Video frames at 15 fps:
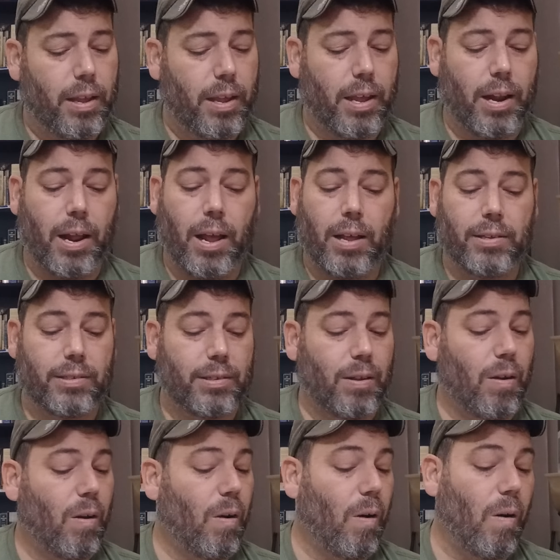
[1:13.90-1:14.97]
It has
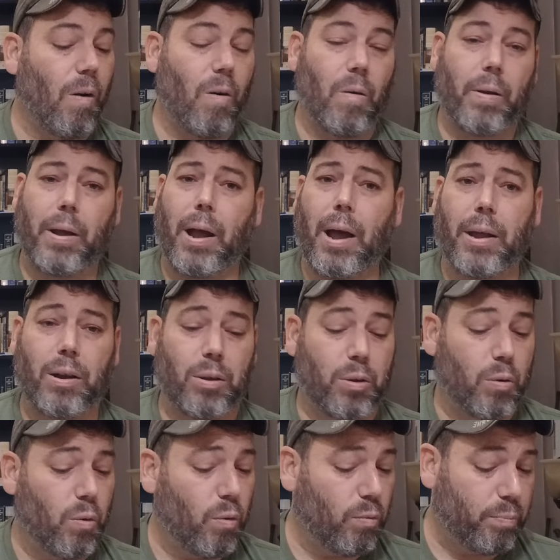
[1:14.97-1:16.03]
all kind of
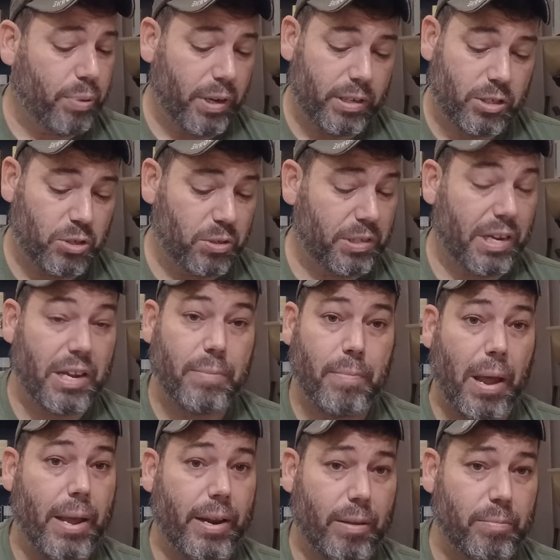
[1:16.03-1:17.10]
cool pictures he
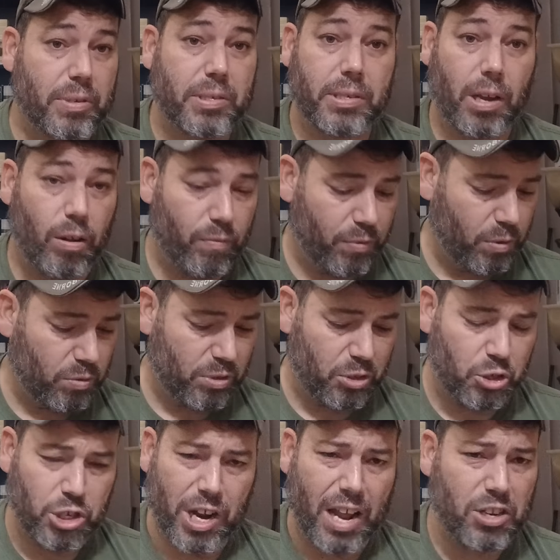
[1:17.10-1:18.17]
made himself using
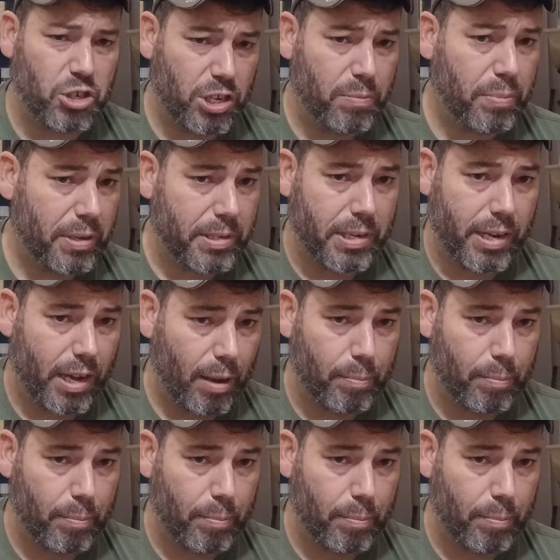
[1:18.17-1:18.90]
ChatGPT.